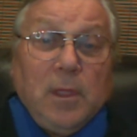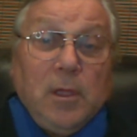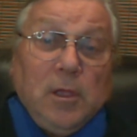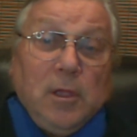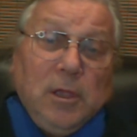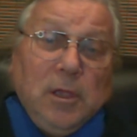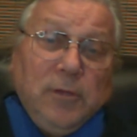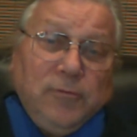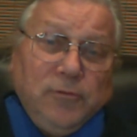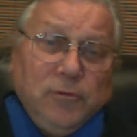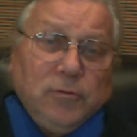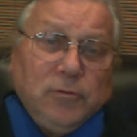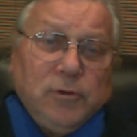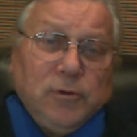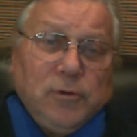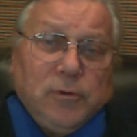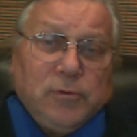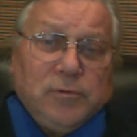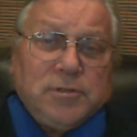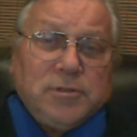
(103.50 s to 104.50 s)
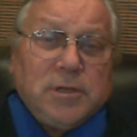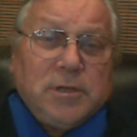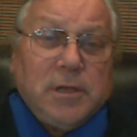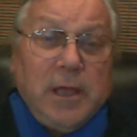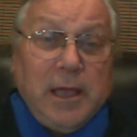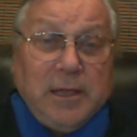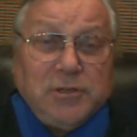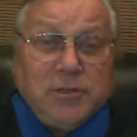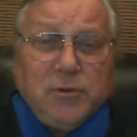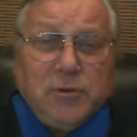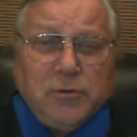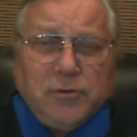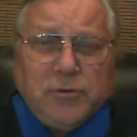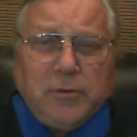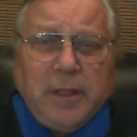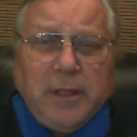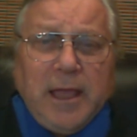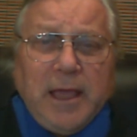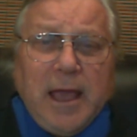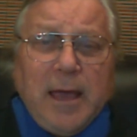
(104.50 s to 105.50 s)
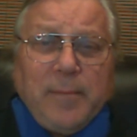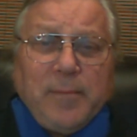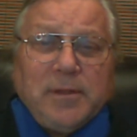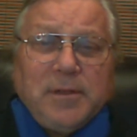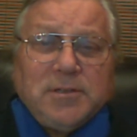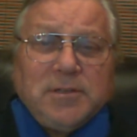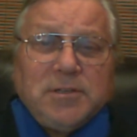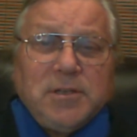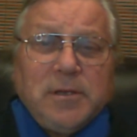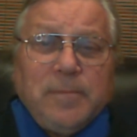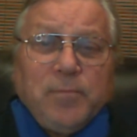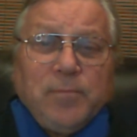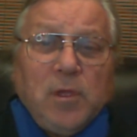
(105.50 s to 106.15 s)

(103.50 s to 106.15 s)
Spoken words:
If you lose, as usually happens,